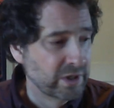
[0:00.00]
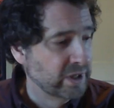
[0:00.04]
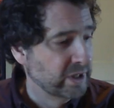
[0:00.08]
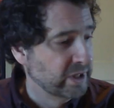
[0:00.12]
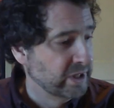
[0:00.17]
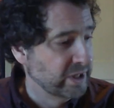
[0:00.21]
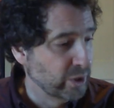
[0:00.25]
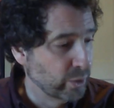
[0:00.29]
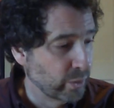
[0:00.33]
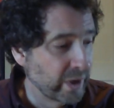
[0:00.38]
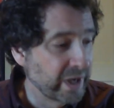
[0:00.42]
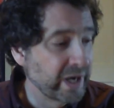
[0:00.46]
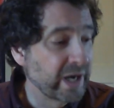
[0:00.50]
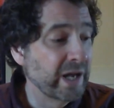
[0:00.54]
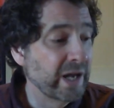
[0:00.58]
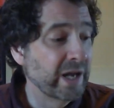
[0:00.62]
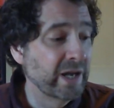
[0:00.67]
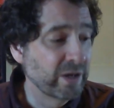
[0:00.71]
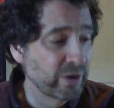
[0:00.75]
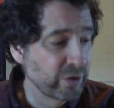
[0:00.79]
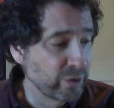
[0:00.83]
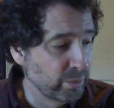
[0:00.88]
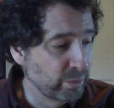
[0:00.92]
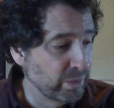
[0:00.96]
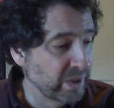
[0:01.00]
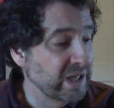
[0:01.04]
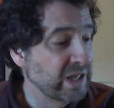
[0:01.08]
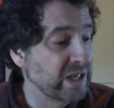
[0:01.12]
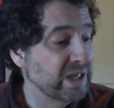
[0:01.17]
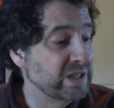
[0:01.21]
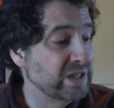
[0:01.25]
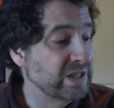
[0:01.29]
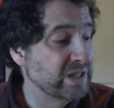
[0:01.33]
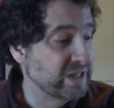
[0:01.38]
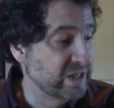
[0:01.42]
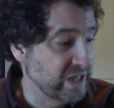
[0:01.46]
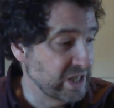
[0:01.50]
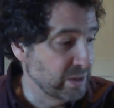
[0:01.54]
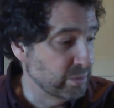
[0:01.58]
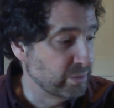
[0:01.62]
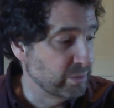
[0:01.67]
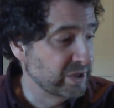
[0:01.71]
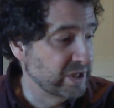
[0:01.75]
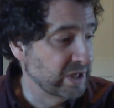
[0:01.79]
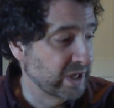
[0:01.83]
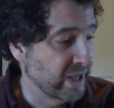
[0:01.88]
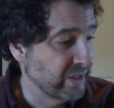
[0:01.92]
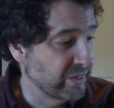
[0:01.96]
"You want to angle the blade
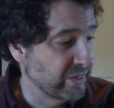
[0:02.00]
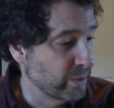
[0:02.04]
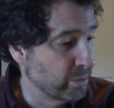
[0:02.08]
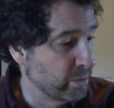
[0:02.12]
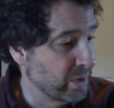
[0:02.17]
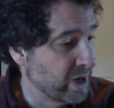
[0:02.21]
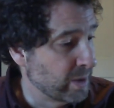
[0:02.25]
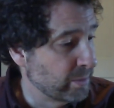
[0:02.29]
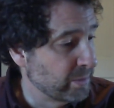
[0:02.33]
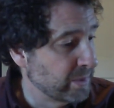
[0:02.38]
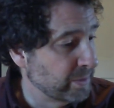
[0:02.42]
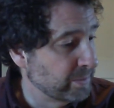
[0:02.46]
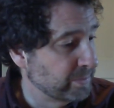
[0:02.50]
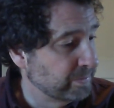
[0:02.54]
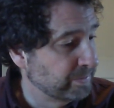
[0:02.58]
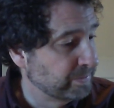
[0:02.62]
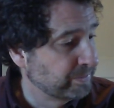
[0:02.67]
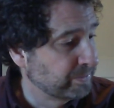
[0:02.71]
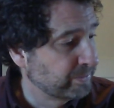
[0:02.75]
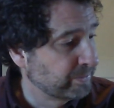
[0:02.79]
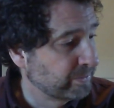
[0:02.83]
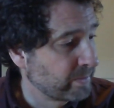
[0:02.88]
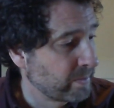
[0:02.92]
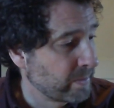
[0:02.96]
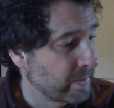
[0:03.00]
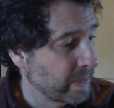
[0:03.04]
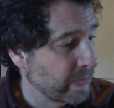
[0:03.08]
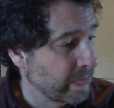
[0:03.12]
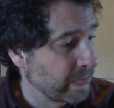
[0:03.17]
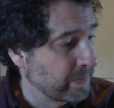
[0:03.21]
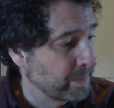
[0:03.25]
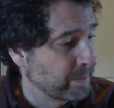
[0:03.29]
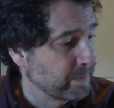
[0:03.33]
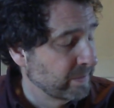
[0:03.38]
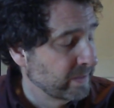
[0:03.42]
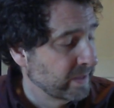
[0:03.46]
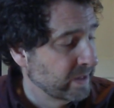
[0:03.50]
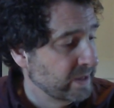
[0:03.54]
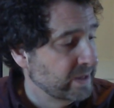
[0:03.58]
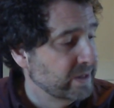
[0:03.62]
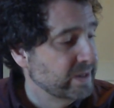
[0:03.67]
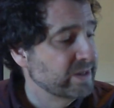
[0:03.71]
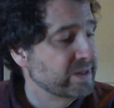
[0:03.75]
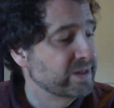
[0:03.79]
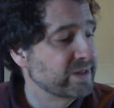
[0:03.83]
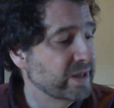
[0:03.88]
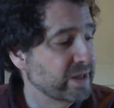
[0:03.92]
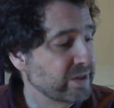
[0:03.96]
deep to get them up."
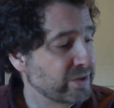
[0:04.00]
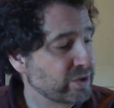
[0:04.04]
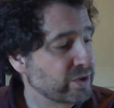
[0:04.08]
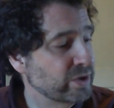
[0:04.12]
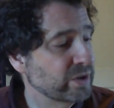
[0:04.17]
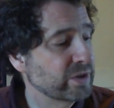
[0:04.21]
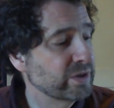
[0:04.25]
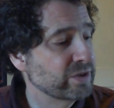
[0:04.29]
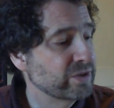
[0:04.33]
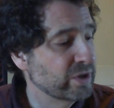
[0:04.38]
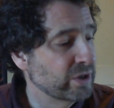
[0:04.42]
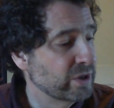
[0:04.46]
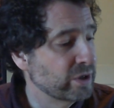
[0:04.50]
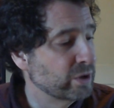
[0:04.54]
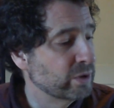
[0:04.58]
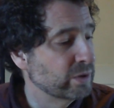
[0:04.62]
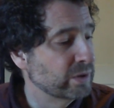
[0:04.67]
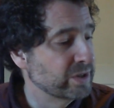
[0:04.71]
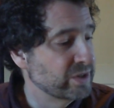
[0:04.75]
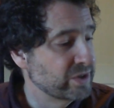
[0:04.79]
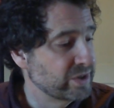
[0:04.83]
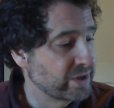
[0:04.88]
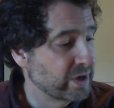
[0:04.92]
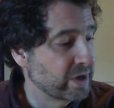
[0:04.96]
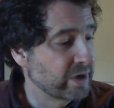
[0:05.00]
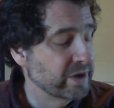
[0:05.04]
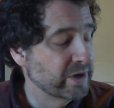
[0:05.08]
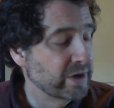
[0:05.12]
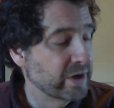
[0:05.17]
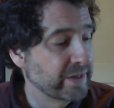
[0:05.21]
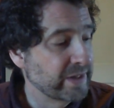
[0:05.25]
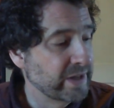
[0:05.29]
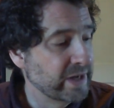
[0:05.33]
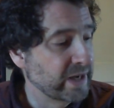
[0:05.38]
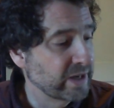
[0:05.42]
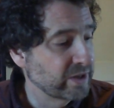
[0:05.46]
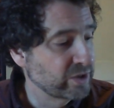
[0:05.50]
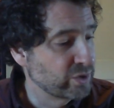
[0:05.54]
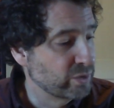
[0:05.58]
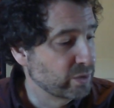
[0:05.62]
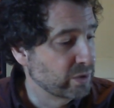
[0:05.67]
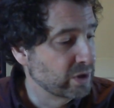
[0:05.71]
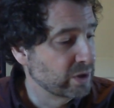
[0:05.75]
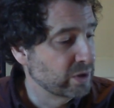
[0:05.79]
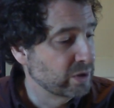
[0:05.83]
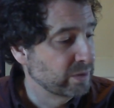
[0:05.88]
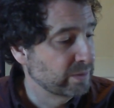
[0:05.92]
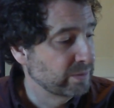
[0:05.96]
Seth took his hoe and started on the next
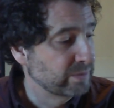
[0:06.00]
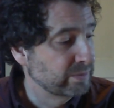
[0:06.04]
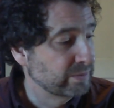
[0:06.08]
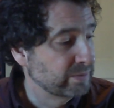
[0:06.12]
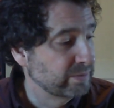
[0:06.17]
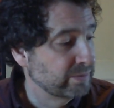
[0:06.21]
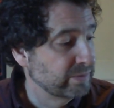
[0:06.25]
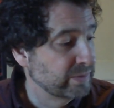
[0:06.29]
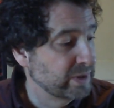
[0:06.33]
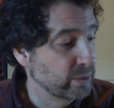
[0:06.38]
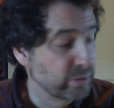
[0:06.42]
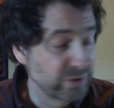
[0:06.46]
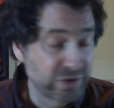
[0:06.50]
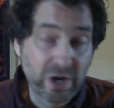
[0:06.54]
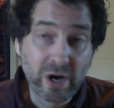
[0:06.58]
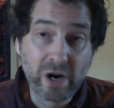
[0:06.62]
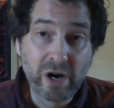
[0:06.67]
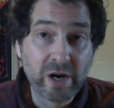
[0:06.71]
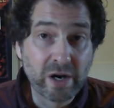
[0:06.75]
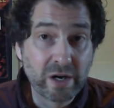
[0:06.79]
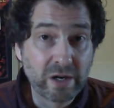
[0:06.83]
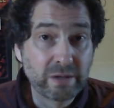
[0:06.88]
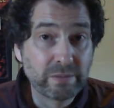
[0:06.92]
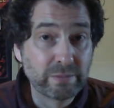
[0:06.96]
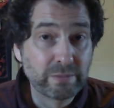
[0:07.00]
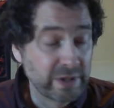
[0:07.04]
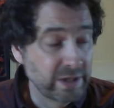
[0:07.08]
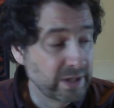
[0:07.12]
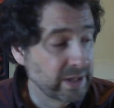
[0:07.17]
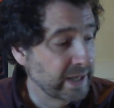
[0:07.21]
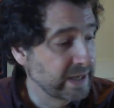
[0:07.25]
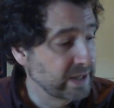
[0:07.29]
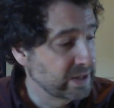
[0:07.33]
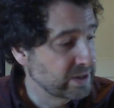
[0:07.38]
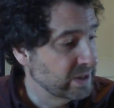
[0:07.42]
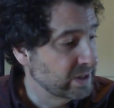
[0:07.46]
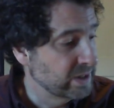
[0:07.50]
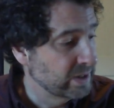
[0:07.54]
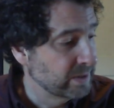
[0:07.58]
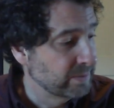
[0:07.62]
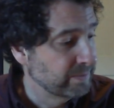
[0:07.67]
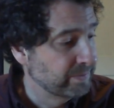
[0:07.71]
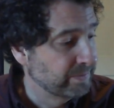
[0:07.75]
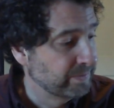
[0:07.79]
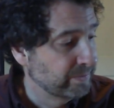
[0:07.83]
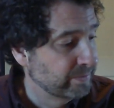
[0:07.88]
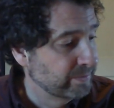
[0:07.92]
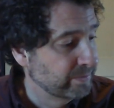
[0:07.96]
row. It was hard, but he liked it.
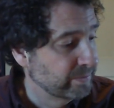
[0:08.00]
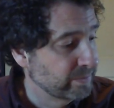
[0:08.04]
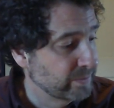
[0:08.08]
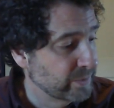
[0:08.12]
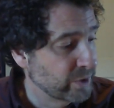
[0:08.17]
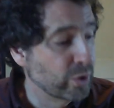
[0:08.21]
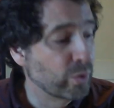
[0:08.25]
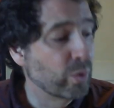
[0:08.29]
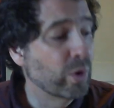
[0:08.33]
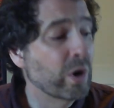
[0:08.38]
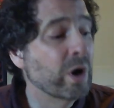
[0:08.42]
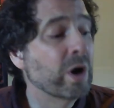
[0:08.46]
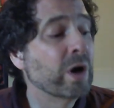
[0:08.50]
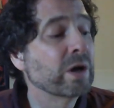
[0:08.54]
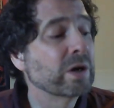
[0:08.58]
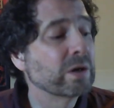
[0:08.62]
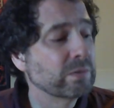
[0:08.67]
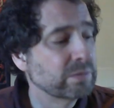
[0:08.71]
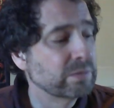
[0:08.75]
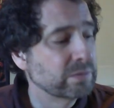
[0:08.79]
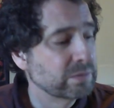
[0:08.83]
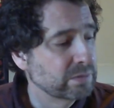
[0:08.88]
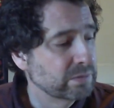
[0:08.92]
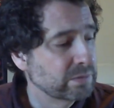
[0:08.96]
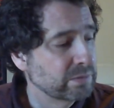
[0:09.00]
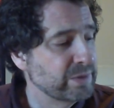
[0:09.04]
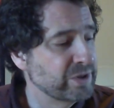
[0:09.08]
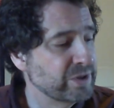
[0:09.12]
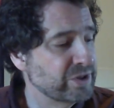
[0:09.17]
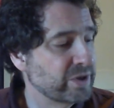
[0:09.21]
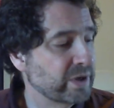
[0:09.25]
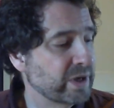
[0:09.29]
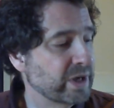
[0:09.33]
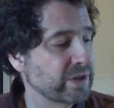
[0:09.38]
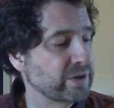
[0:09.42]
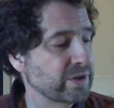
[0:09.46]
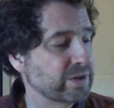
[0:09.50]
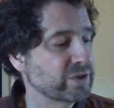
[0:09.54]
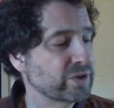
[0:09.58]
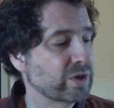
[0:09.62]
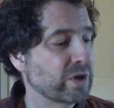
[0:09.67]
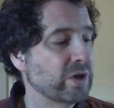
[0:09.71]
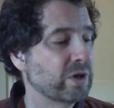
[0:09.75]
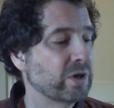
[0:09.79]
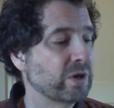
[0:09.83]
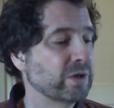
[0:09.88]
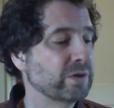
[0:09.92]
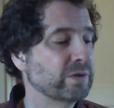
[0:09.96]
"Good work," Mr. Antos
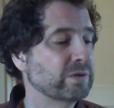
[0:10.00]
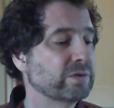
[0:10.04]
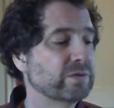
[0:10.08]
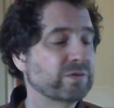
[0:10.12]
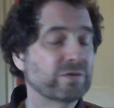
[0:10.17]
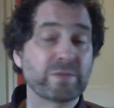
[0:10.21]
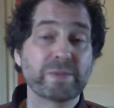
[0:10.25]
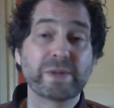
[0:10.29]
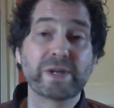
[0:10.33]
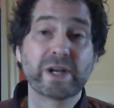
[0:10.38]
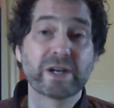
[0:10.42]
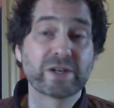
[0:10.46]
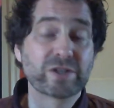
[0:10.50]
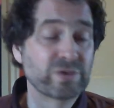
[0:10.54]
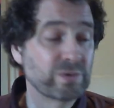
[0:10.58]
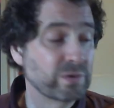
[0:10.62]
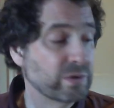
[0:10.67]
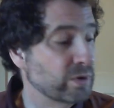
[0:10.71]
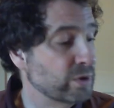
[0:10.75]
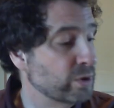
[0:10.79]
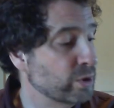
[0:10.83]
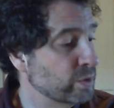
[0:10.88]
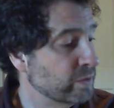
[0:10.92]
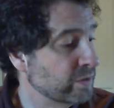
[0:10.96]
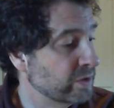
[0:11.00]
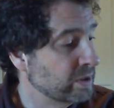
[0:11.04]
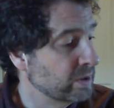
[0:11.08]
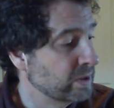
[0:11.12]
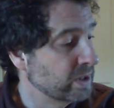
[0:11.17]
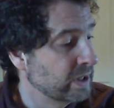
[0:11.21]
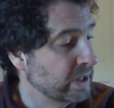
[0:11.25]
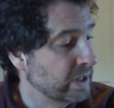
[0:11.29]
called from the next row over.